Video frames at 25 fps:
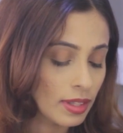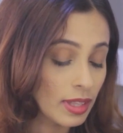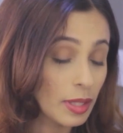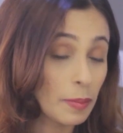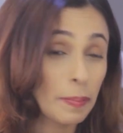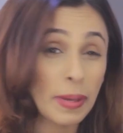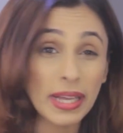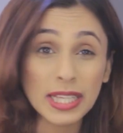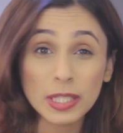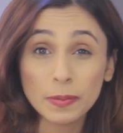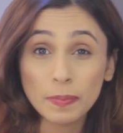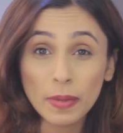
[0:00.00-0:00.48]

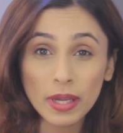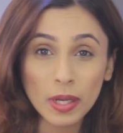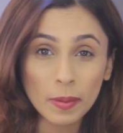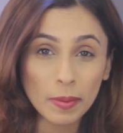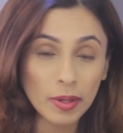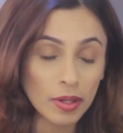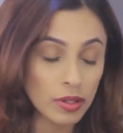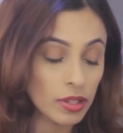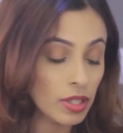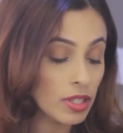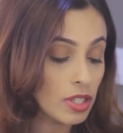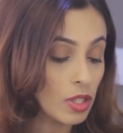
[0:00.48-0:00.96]
The best part
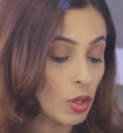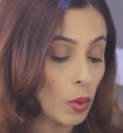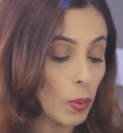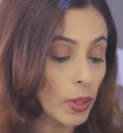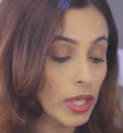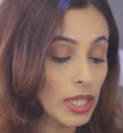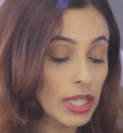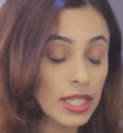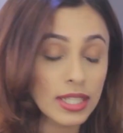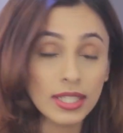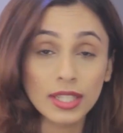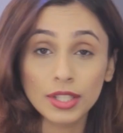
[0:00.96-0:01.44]
about this
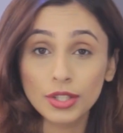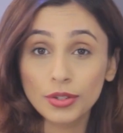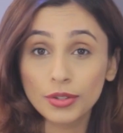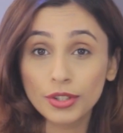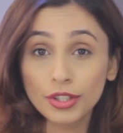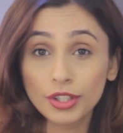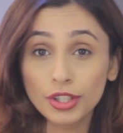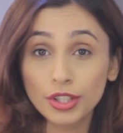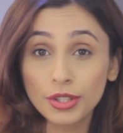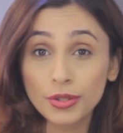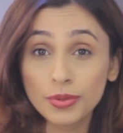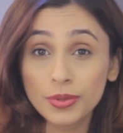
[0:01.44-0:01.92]
oil is that you
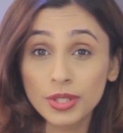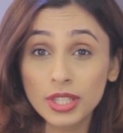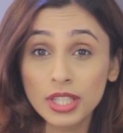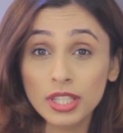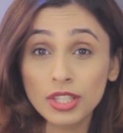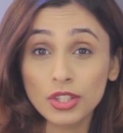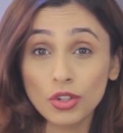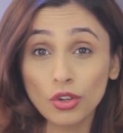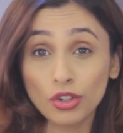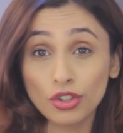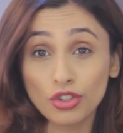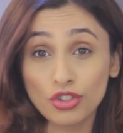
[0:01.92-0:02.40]
can use
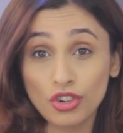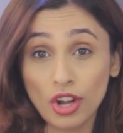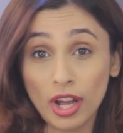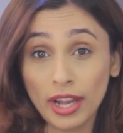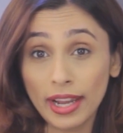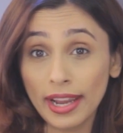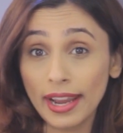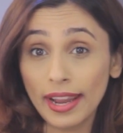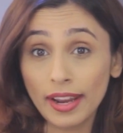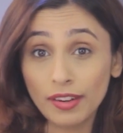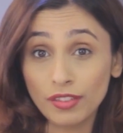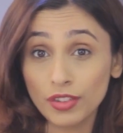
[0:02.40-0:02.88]
this on
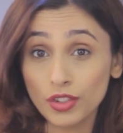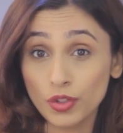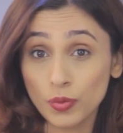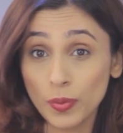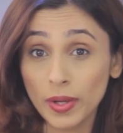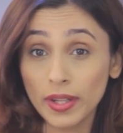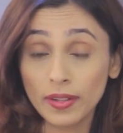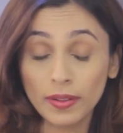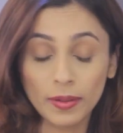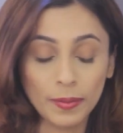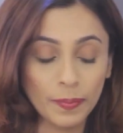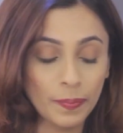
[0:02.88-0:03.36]
dry hair
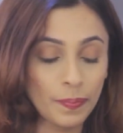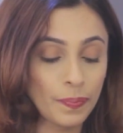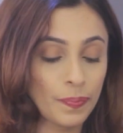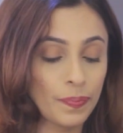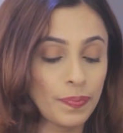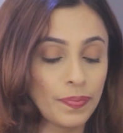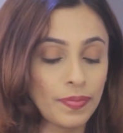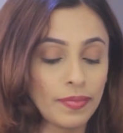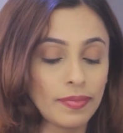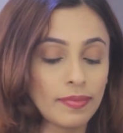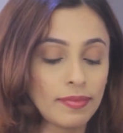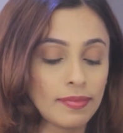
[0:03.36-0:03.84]
as well.
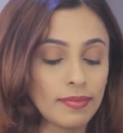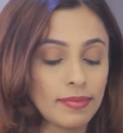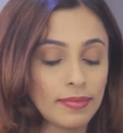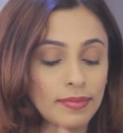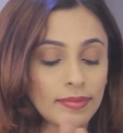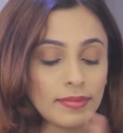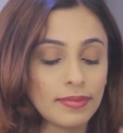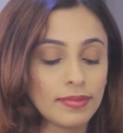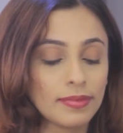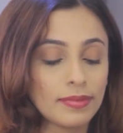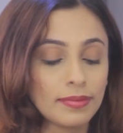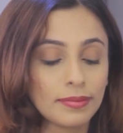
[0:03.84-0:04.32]

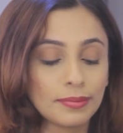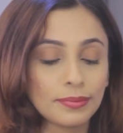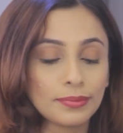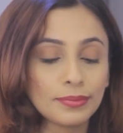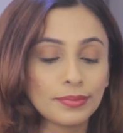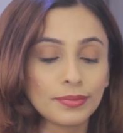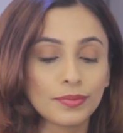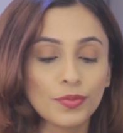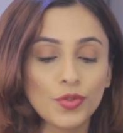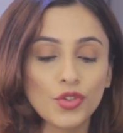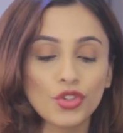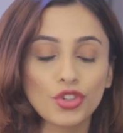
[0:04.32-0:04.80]

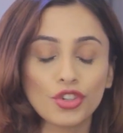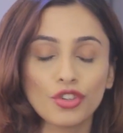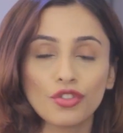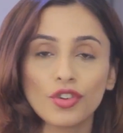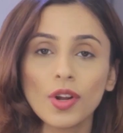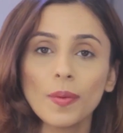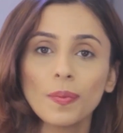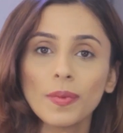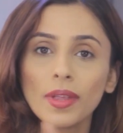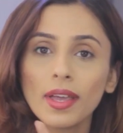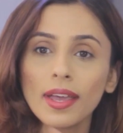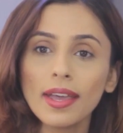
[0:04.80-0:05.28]
Just going
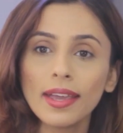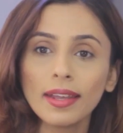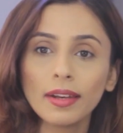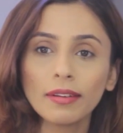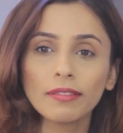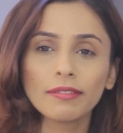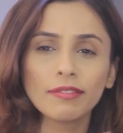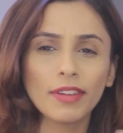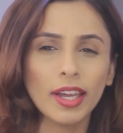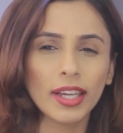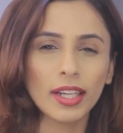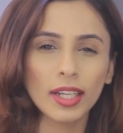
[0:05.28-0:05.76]
to rub
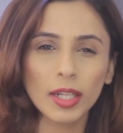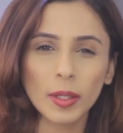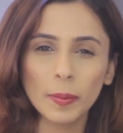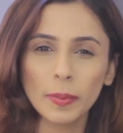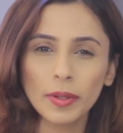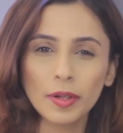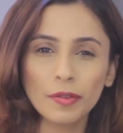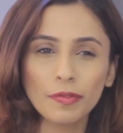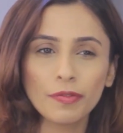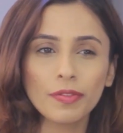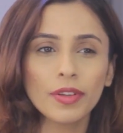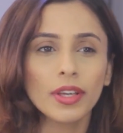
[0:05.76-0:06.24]
that, very
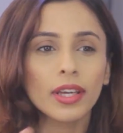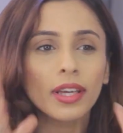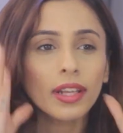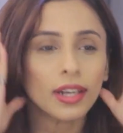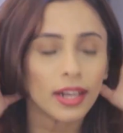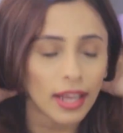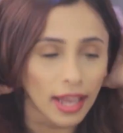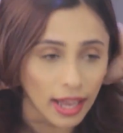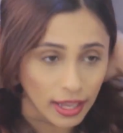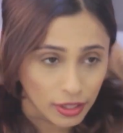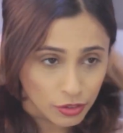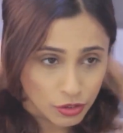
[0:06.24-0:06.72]
little bit of
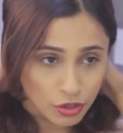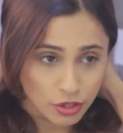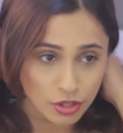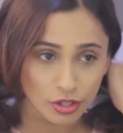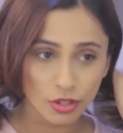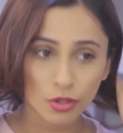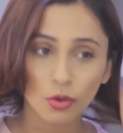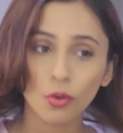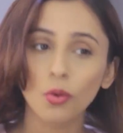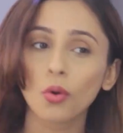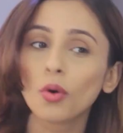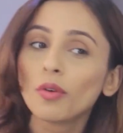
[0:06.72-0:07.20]
it, and
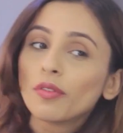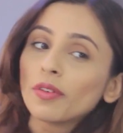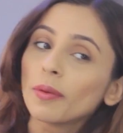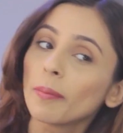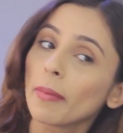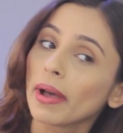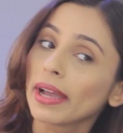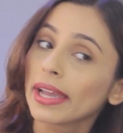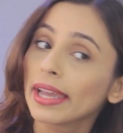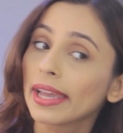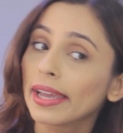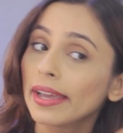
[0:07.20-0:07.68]
just go over
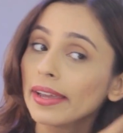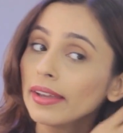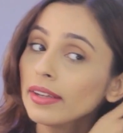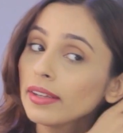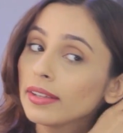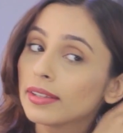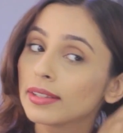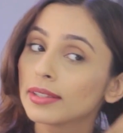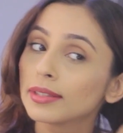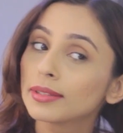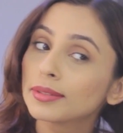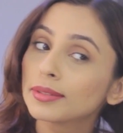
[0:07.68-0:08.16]
my hair.